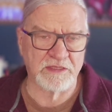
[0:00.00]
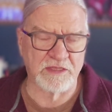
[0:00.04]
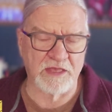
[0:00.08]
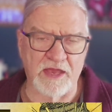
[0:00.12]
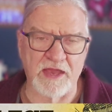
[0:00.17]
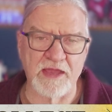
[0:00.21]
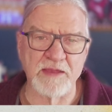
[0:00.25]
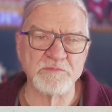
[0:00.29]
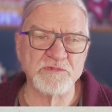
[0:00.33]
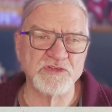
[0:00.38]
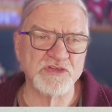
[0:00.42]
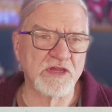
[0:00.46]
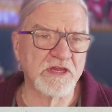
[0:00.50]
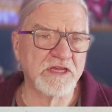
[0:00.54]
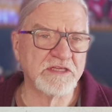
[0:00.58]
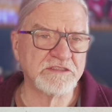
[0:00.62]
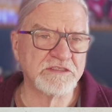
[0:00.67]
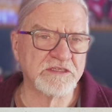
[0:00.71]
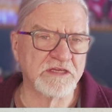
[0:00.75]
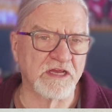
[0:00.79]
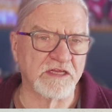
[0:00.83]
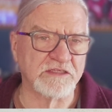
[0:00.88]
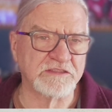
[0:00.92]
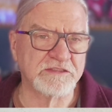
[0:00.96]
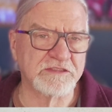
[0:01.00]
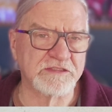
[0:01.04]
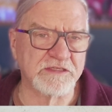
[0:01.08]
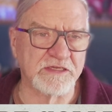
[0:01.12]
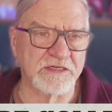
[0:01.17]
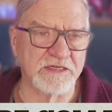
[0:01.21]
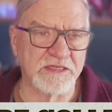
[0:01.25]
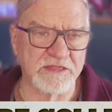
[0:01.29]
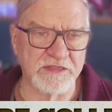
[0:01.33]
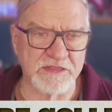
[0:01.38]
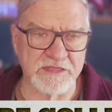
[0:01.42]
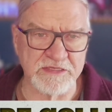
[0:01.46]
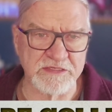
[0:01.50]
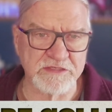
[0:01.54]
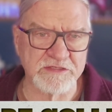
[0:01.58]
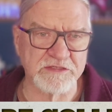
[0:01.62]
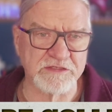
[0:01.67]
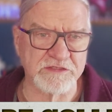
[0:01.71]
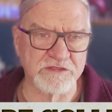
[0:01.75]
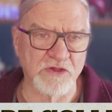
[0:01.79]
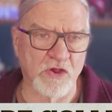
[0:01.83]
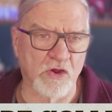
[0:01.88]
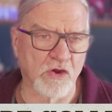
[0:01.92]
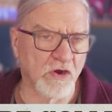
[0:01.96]
I'm John Johnston, and this
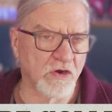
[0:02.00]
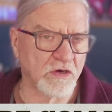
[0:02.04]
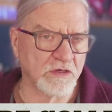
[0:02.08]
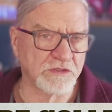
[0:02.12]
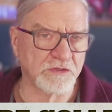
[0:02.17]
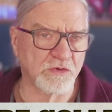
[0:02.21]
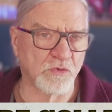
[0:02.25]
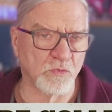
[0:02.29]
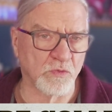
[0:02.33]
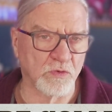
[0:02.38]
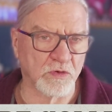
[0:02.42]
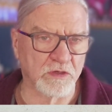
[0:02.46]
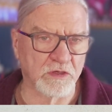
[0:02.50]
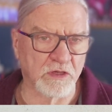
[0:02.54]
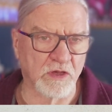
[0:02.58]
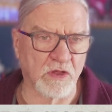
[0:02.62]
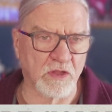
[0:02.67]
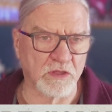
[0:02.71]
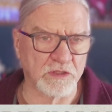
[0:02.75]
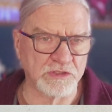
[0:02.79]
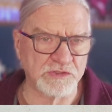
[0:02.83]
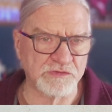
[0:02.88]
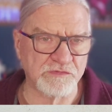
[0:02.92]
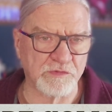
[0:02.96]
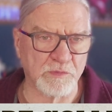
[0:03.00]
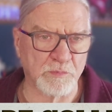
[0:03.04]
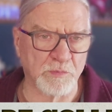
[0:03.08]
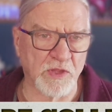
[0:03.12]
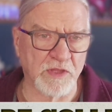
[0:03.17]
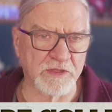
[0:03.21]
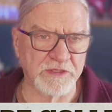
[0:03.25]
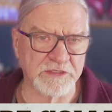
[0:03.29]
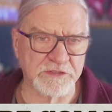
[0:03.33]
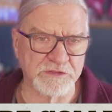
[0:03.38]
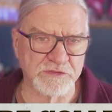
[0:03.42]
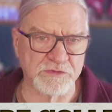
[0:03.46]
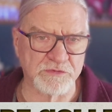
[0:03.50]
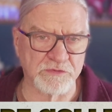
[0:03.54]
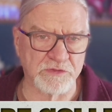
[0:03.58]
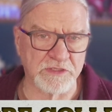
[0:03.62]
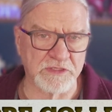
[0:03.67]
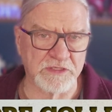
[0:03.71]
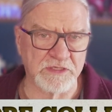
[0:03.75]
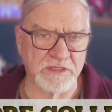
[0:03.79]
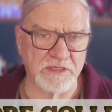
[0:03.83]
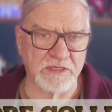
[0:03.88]
is Hardcore College Football History.